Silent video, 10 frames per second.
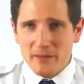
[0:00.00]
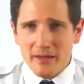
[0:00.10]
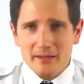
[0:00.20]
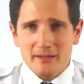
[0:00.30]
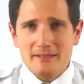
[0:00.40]

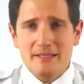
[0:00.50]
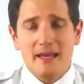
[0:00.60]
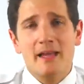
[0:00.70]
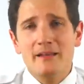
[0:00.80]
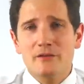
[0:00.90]
pilots
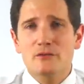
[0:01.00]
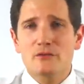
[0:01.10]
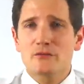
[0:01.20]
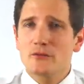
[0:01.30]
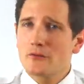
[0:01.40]
can
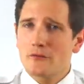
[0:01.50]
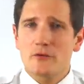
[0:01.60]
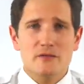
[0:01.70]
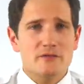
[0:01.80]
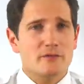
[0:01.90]
use full reverse